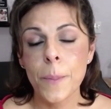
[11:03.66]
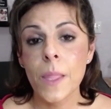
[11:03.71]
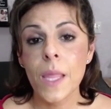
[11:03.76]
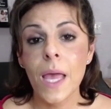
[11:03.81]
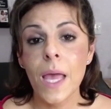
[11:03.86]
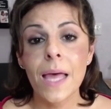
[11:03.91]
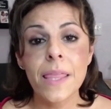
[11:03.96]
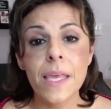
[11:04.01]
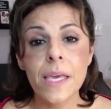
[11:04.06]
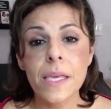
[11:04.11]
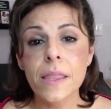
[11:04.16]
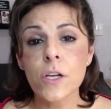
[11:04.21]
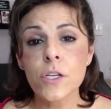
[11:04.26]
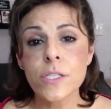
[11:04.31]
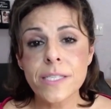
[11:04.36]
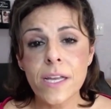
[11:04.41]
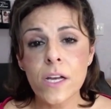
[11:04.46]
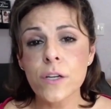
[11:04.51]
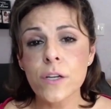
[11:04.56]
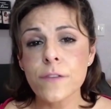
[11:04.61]
I think they're
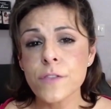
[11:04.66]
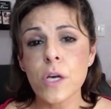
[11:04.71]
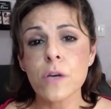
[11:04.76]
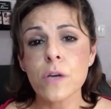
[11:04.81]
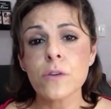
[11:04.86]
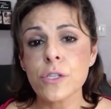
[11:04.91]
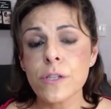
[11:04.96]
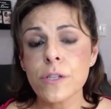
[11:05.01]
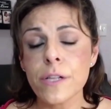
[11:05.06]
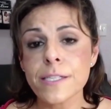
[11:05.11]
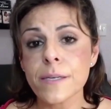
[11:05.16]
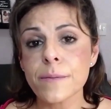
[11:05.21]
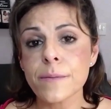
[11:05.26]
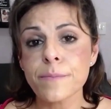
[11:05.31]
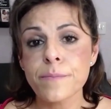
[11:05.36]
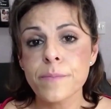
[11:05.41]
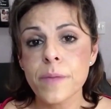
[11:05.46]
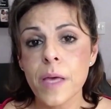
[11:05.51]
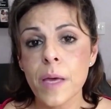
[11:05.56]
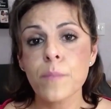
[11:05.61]
scared of
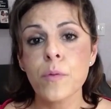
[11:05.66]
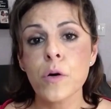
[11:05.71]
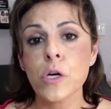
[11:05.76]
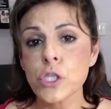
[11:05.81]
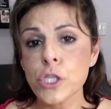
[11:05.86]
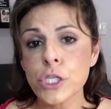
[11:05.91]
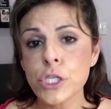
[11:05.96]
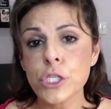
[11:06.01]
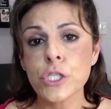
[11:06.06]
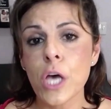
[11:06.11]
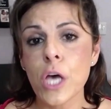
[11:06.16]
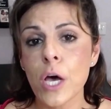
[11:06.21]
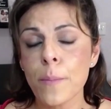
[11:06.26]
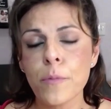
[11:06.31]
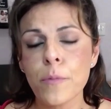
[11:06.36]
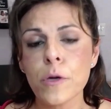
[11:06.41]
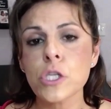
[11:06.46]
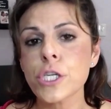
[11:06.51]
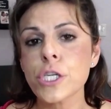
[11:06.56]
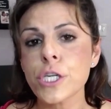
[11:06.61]
socialism and pushing
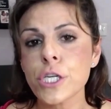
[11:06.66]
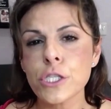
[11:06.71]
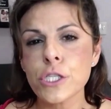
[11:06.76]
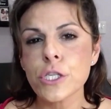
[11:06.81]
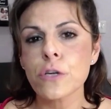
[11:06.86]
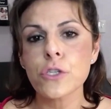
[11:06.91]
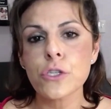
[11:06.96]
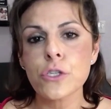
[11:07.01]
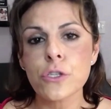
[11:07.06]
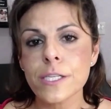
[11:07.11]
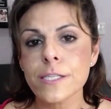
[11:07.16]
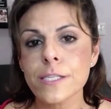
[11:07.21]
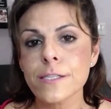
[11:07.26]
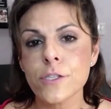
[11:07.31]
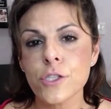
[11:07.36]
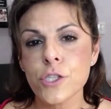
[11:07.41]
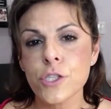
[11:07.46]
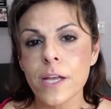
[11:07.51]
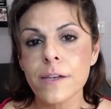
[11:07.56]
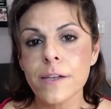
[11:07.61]
a socialist
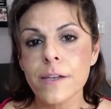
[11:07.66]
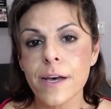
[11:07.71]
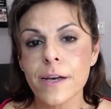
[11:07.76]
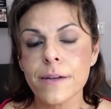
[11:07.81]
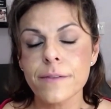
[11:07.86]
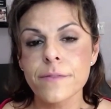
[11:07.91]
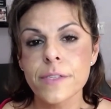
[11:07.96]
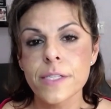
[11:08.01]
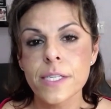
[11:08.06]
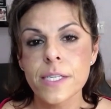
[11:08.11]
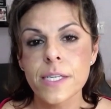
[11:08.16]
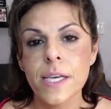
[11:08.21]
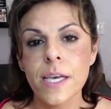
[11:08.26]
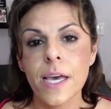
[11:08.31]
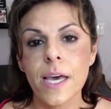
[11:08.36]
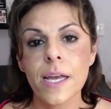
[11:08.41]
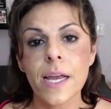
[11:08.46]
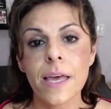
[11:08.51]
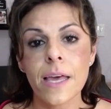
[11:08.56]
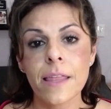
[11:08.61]
agenda.
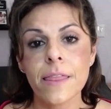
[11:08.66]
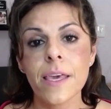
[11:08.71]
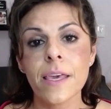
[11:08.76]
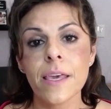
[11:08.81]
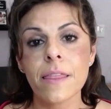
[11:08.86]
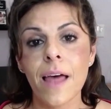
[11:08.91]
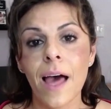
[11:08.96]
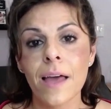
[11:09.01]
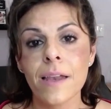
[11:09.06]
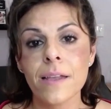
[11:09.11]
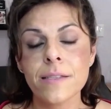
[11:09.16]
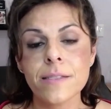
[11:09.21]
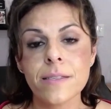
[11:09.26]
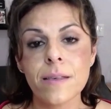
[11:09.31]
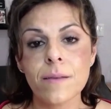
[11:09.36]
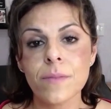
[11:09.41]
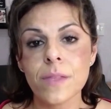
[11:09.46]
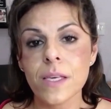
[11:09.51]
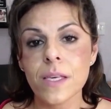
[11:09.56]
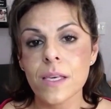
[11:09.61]
And I think that is
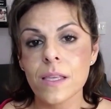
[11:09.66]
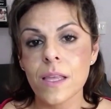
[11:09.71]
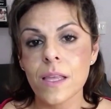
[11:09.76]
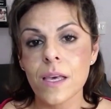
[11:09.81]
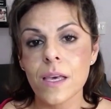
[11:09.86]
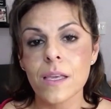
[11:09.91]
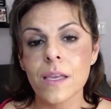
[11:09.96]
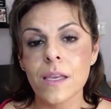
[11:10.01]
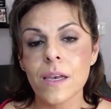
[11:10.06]
something that,